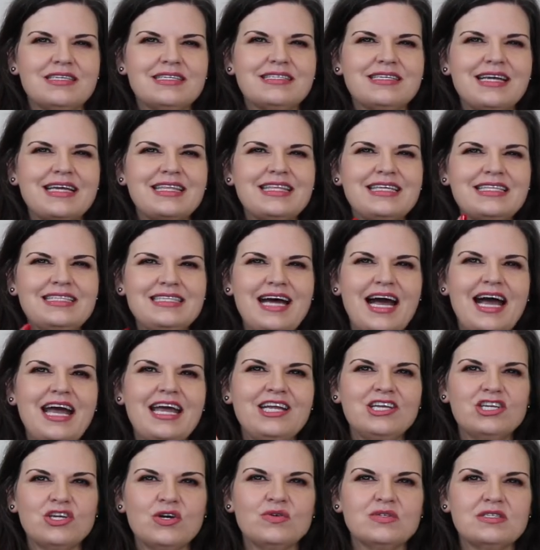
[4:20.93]
like the
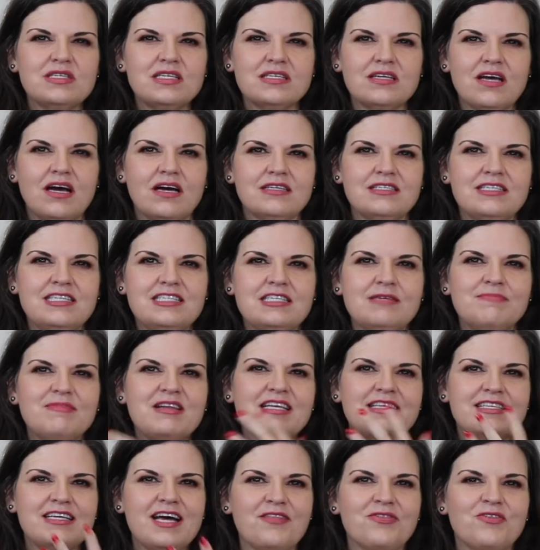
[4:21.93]
diagnosis autism, and
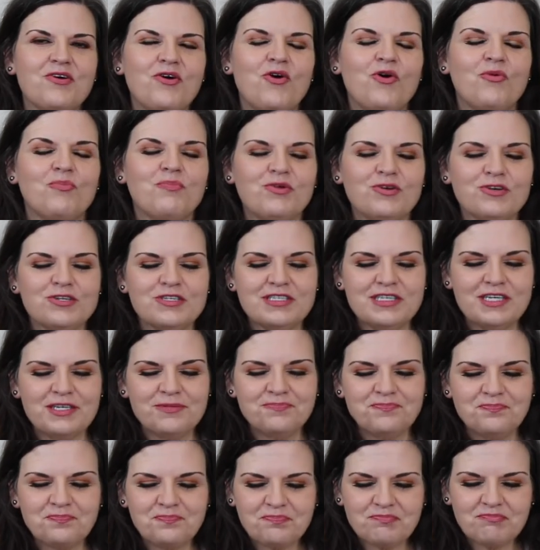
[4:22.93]
it's not the whole person.
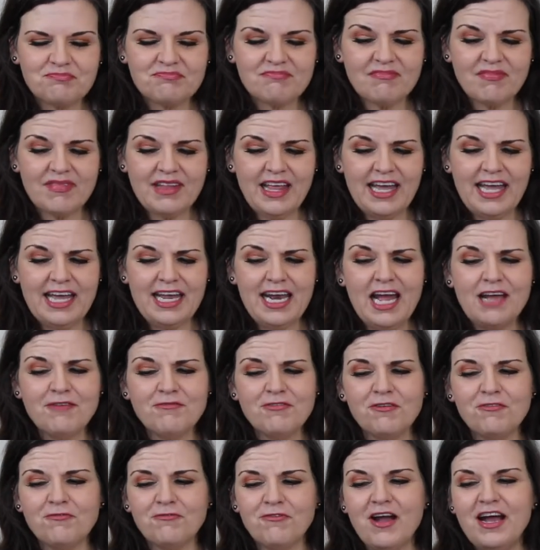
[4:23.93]
And I have
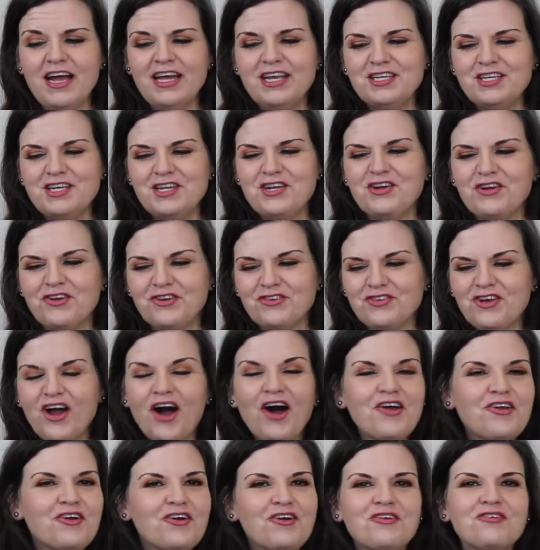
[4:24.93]
a friend, and her
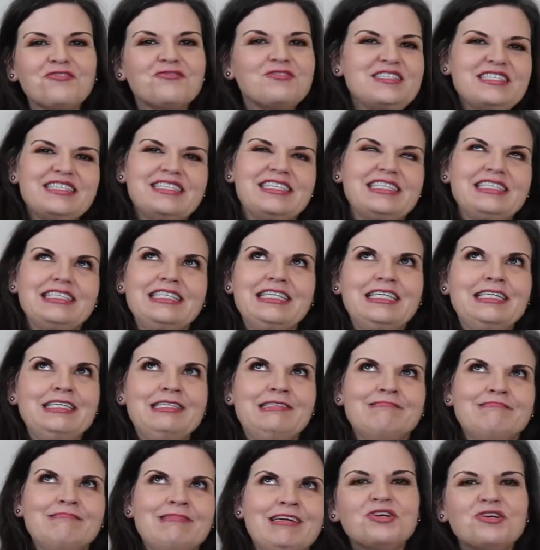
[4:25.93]
daughter
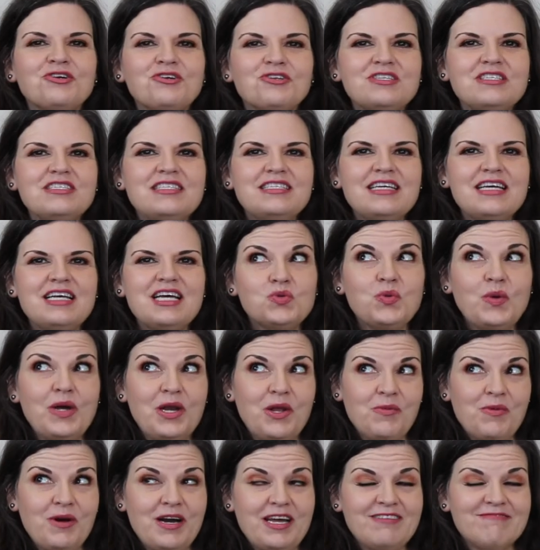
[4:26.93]
recently turned
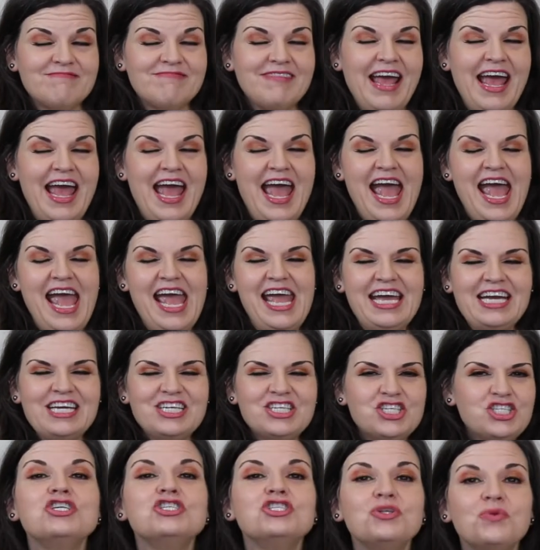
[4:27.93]
21,
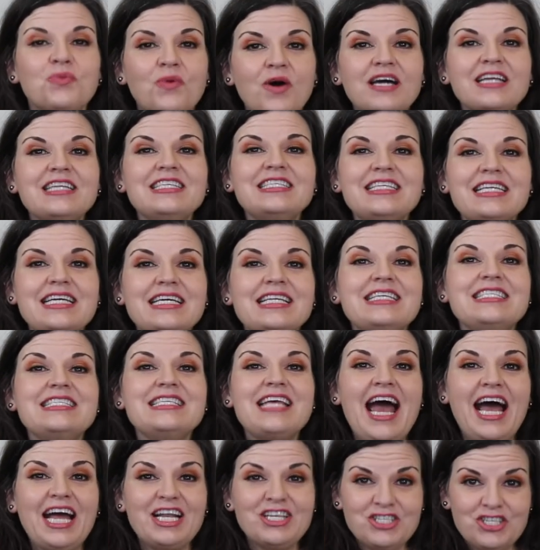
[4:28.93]
and she wanted to get a
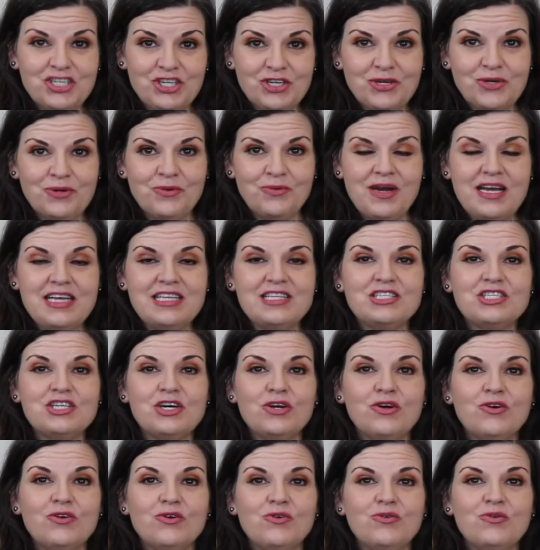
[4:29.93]
tattoo. And
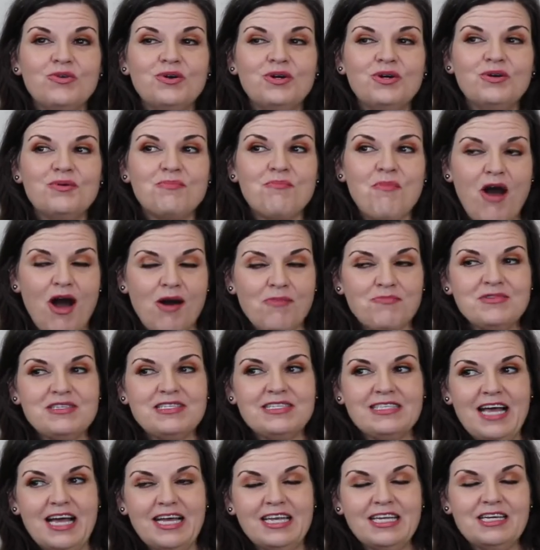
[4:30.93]
so mom was
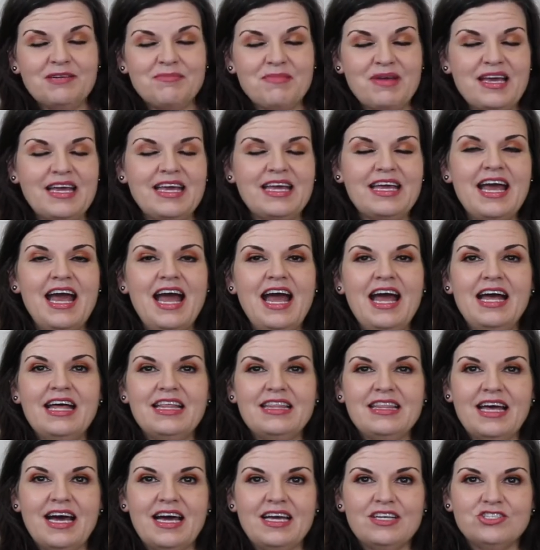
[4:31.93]
telling me
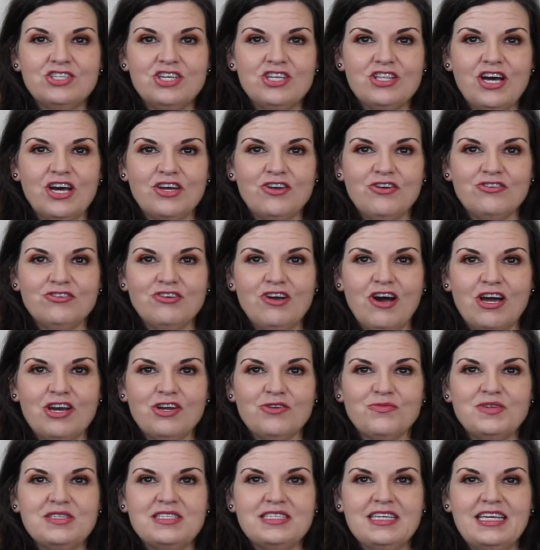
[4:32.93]
that she thought her daughter
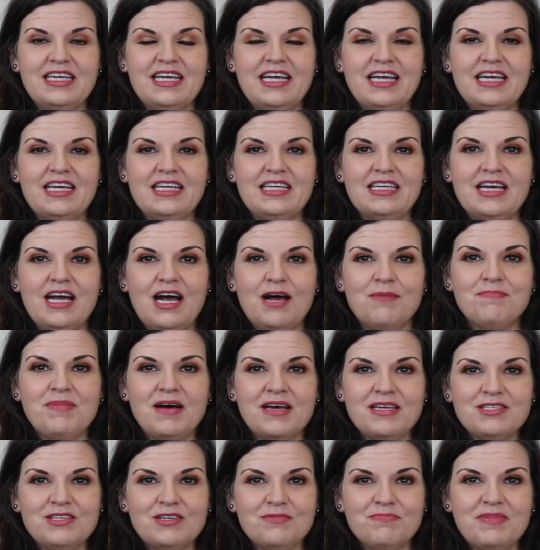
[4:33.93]
was going to get a
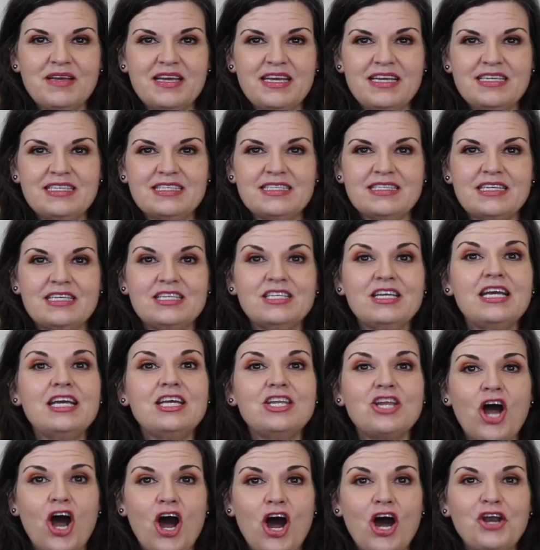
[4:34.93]
puzzle piece
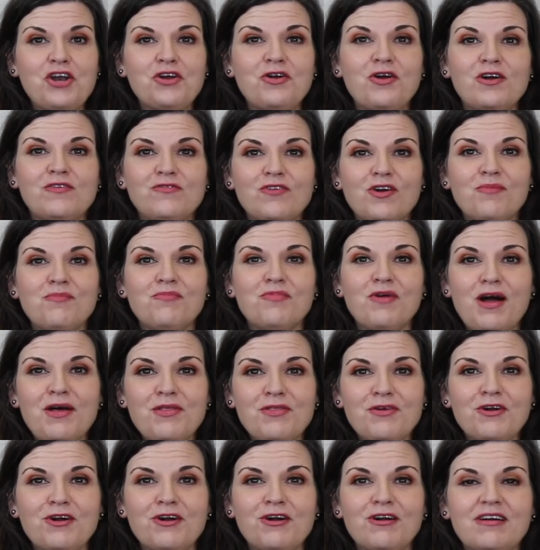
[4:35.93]
in honor of her
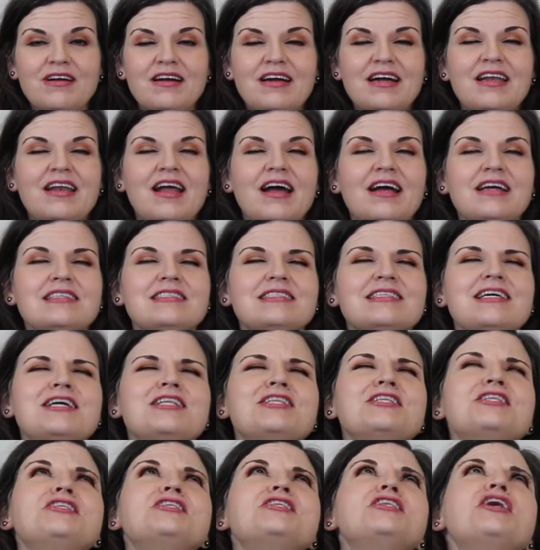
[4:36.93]
brother. And I
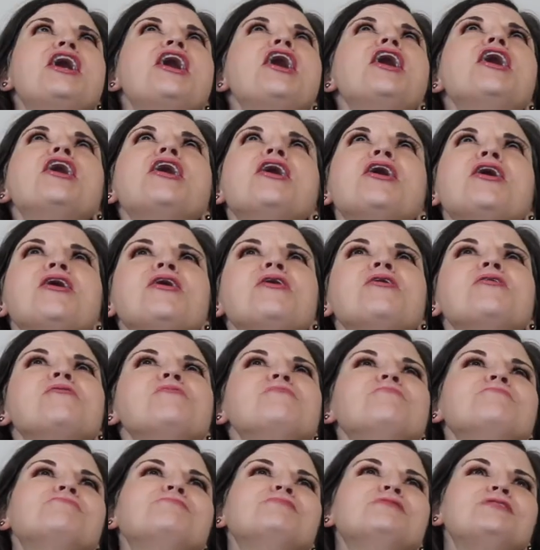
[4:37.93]
said,
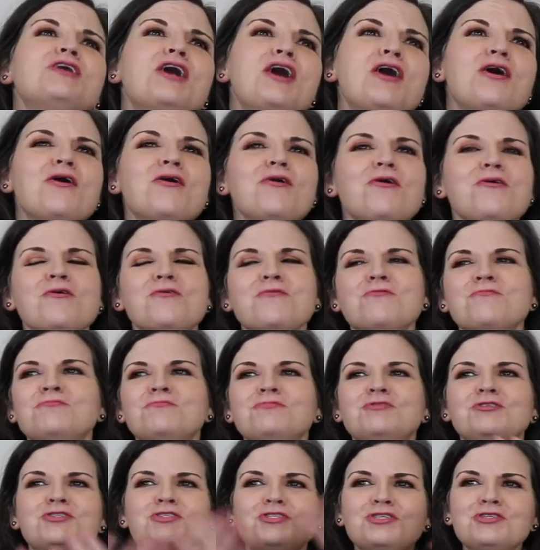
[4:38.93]
no,
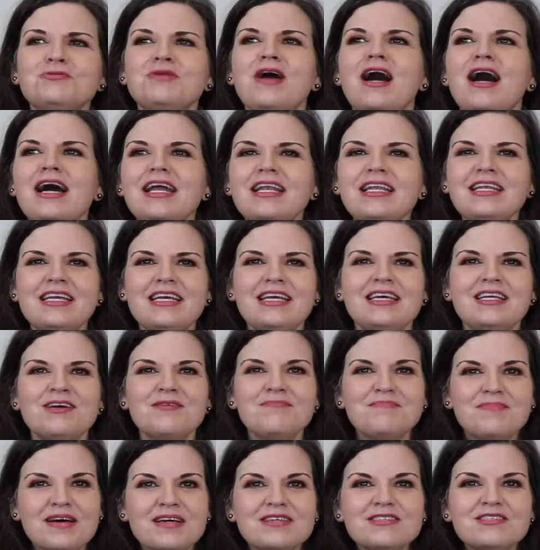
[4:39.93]
do not get a
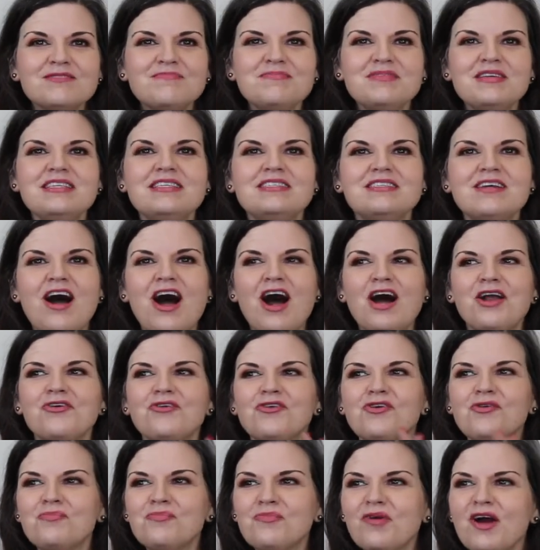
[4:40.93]
puzzle piece to honor
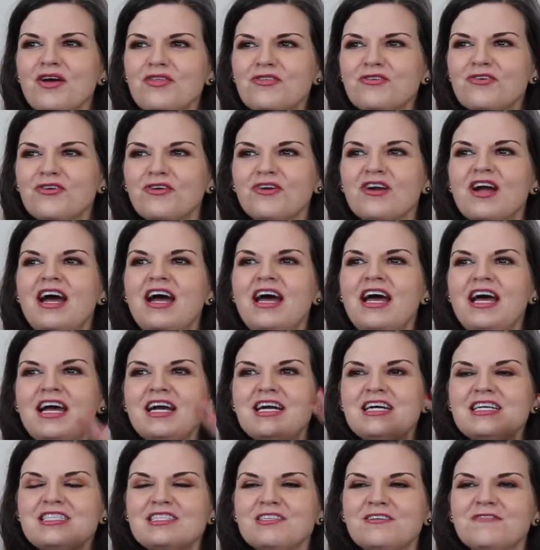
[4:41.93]
her brother,
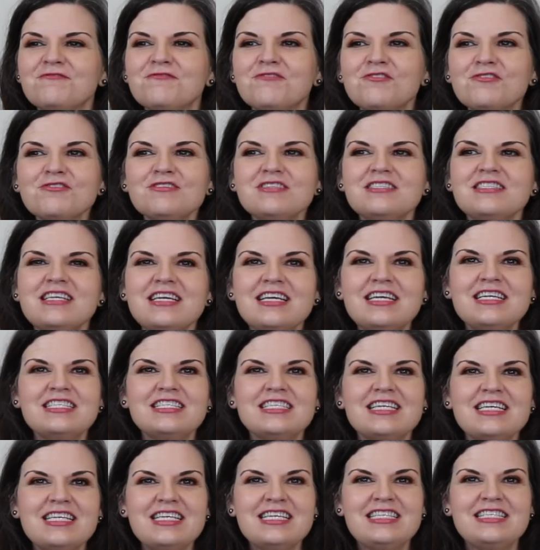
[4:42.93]
because the first thing it's
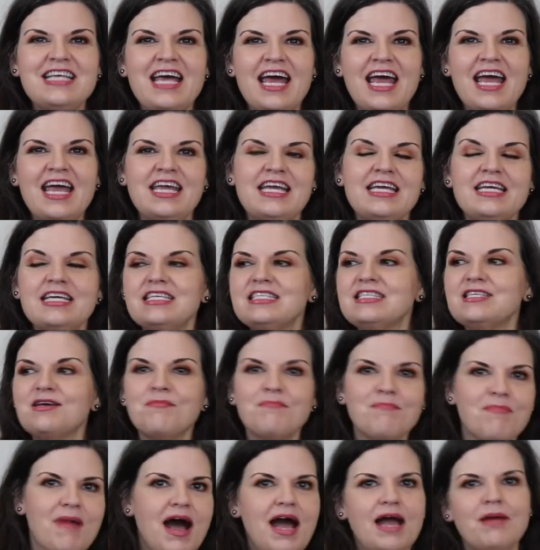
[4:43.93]
going to say is,
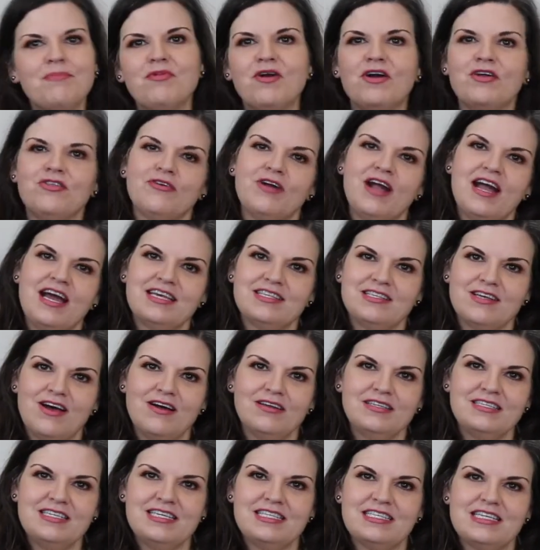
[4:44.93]
my brother has
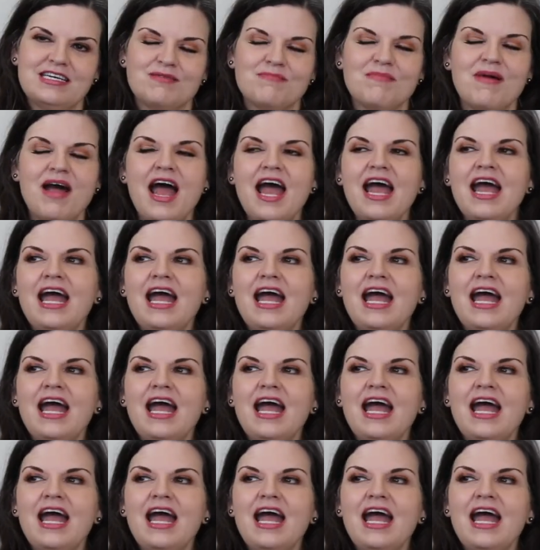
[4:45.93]
autism.